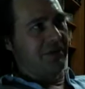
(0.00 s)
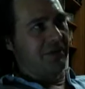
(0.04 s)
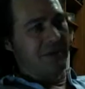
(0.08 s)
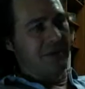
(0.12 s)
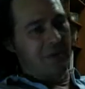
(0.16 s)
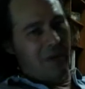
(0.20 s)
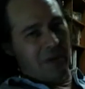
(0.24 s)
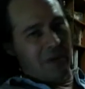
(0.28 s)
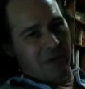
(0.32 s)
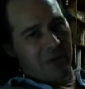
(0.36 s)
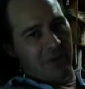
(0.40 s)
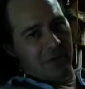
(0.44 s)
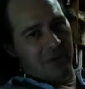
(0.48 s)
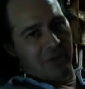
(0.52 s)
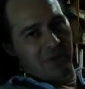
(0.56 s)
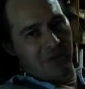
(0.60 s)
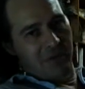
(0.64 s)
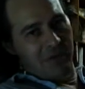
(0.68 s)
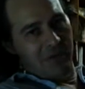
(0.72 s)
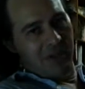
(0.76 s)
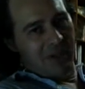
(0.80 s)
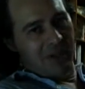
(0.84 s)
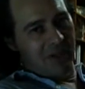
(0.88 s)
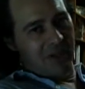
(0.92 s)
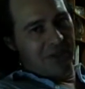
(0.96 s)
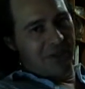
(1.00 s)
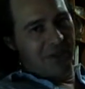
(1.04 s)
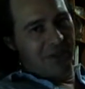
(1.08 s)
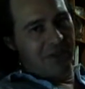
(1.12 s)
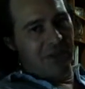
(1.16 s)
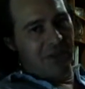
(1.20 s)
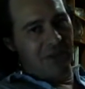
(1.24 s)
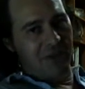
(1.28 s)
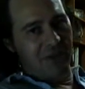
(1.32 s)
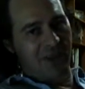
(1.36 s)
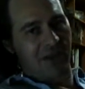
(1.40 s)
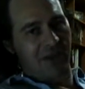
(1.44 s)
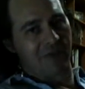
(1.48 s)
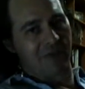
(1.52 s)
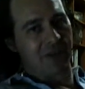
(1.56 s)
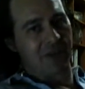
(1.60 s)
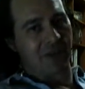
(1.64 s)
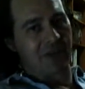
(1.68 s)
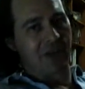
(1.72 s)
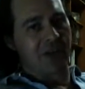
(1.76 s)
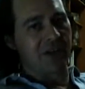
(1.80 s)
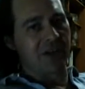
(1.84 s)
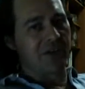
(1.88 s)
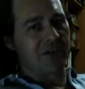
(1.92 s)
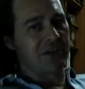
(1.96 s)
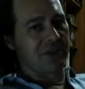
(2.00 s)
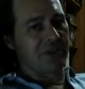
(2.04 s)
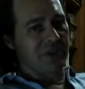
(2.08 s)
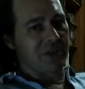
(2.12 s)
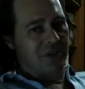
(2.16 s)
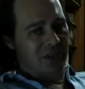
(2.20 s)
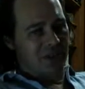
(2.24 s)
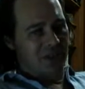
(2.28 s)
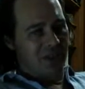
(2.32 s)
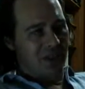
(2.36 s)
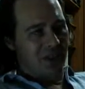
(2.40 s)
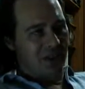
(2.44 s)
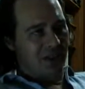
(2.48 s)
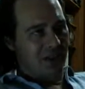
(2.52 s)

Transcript: remember, because nothing ever changes.